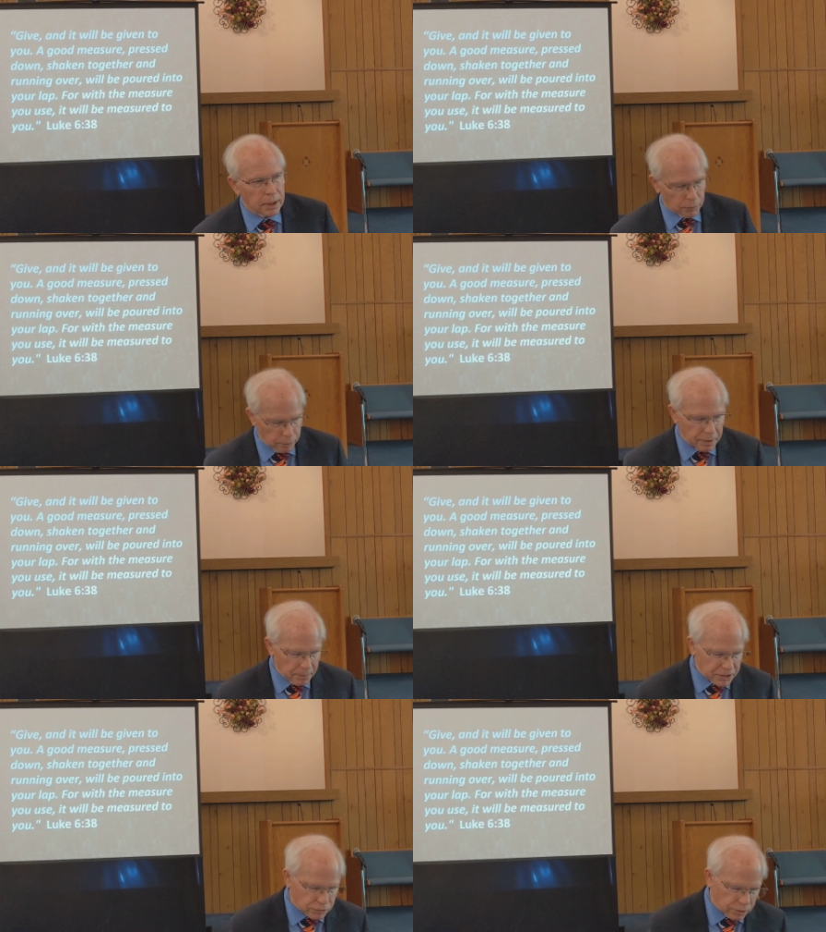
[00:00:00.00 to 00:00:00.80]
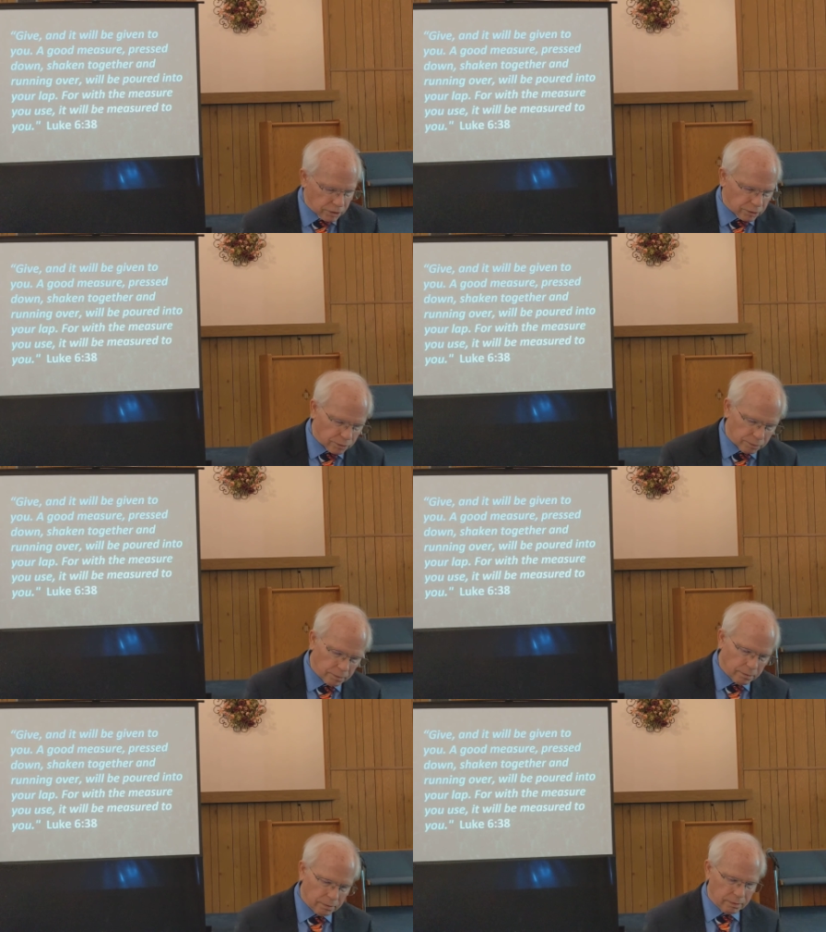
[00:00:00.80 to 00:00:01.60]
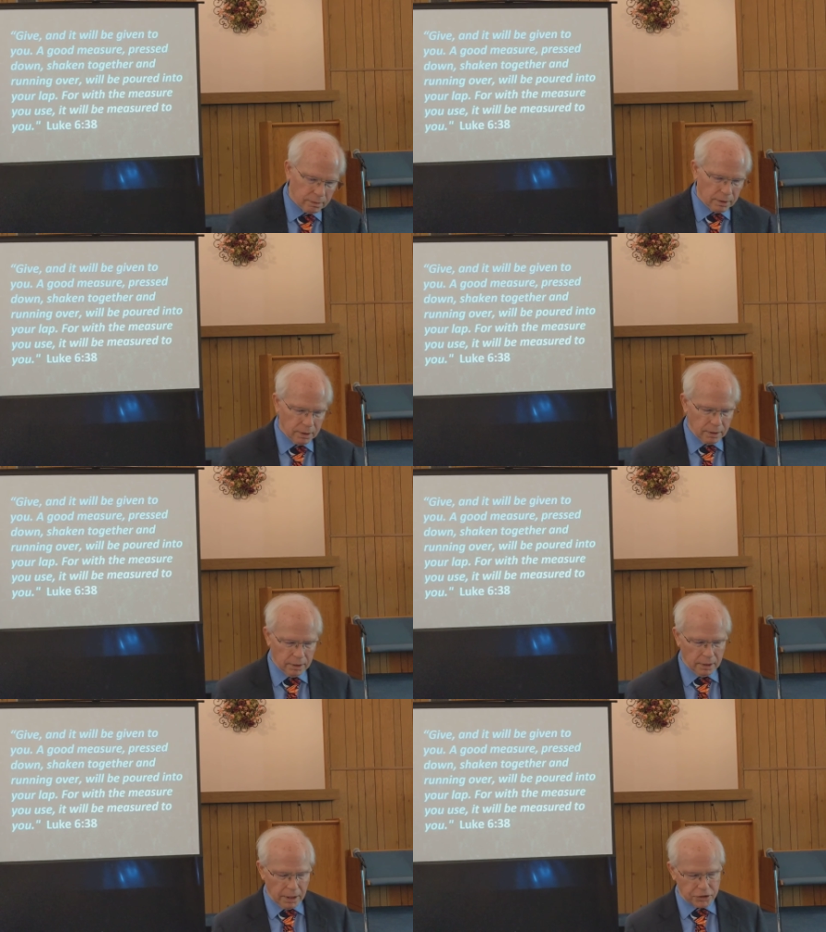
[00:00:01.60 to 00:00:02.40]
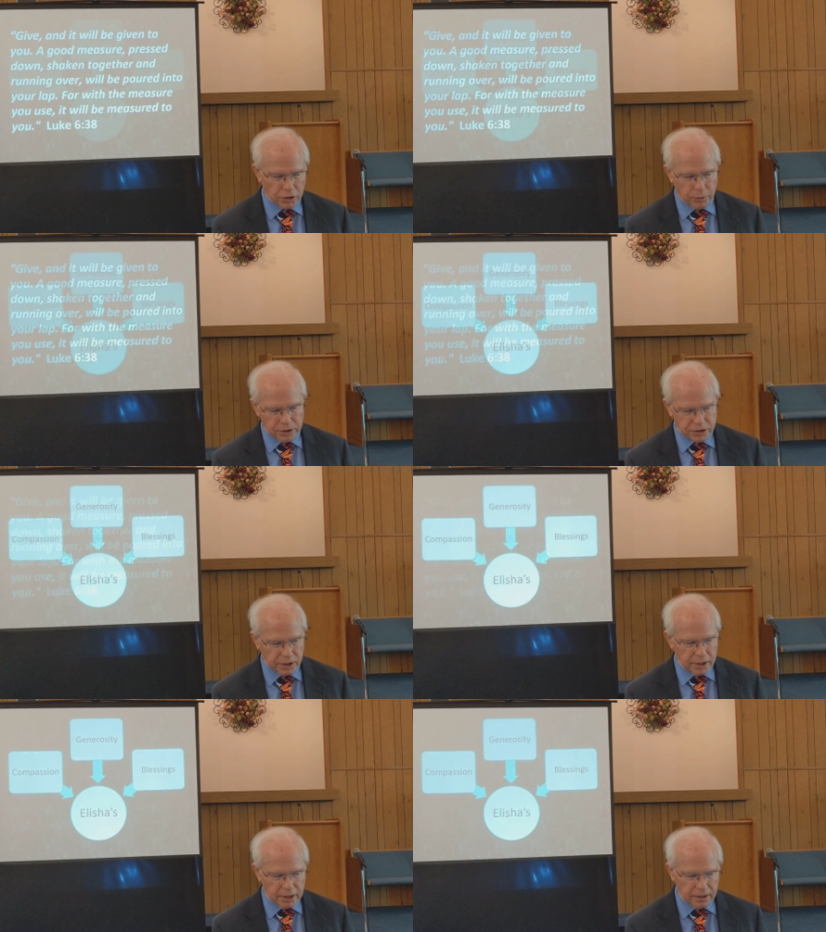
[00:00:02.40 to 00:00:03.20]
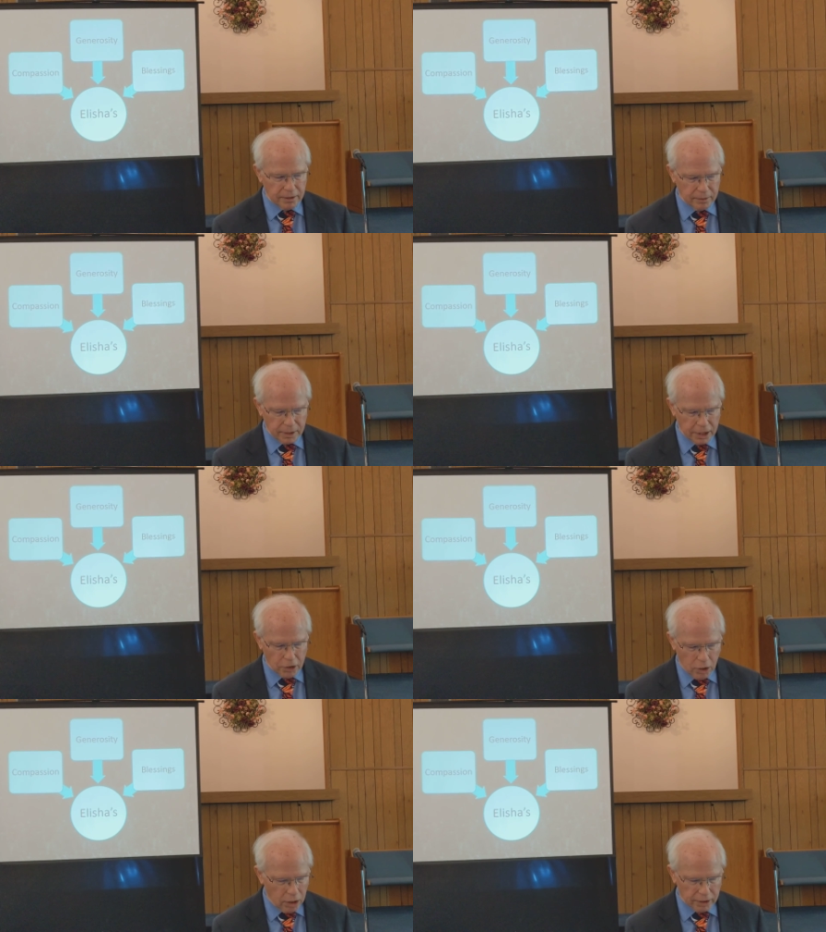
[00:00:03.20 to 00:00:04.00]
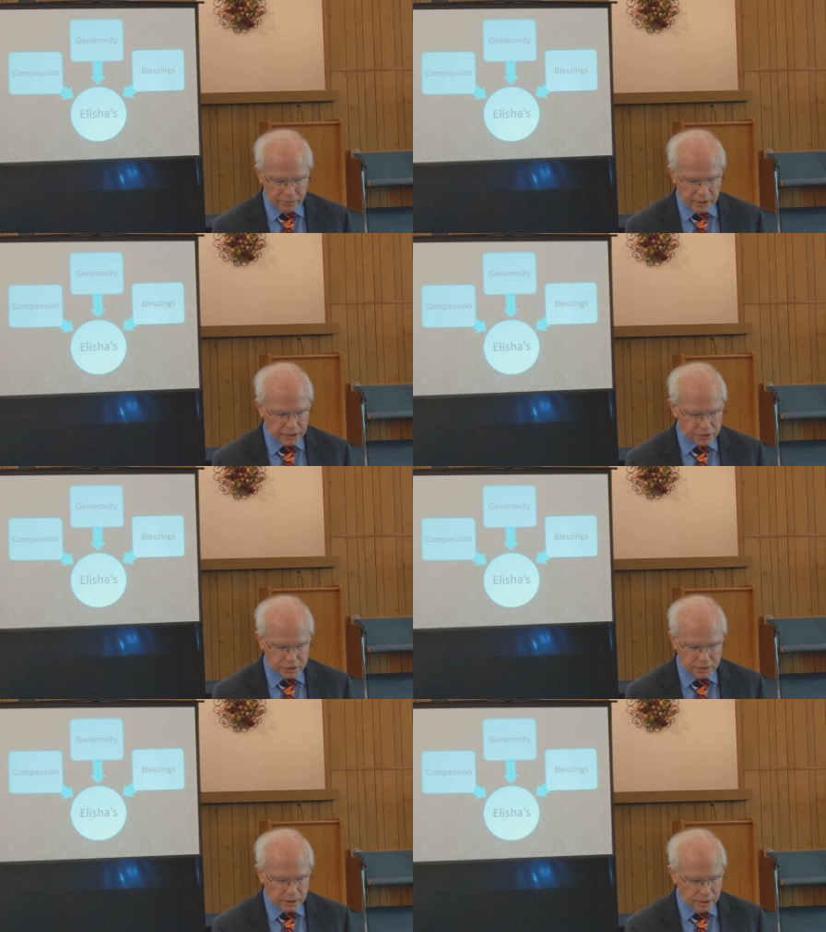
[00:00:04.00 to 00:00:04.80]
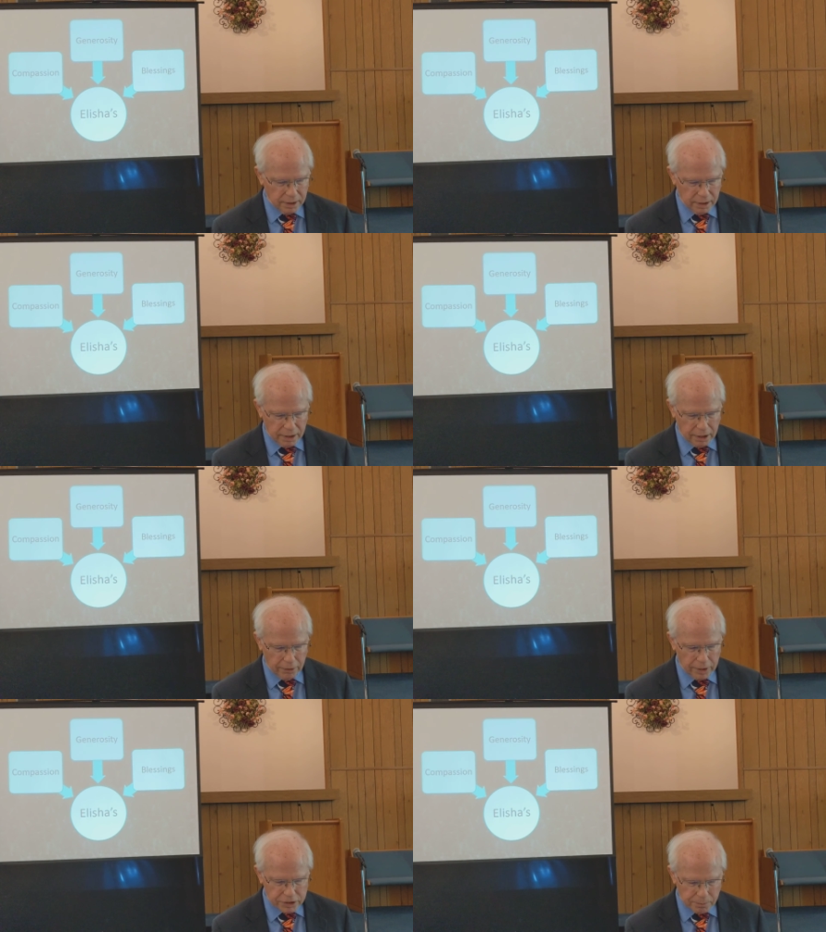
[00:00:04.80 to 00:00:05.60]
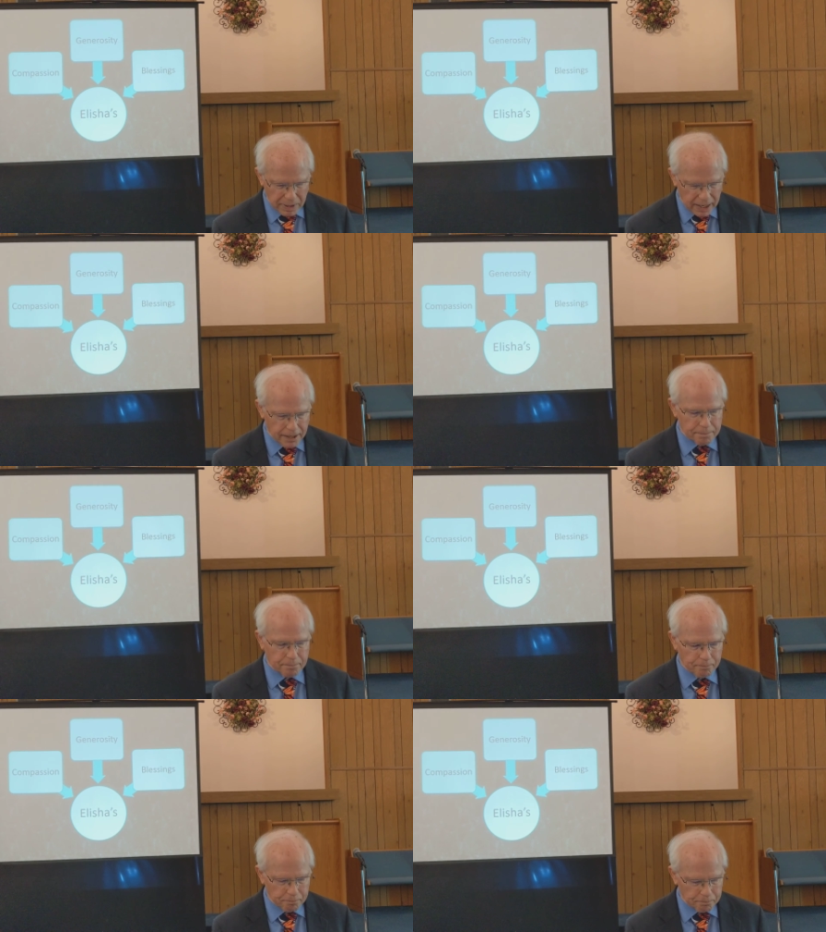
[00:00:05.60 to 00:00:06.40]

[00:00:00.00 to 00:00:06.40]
it will be measured to you. And so we see in all of this, here is a man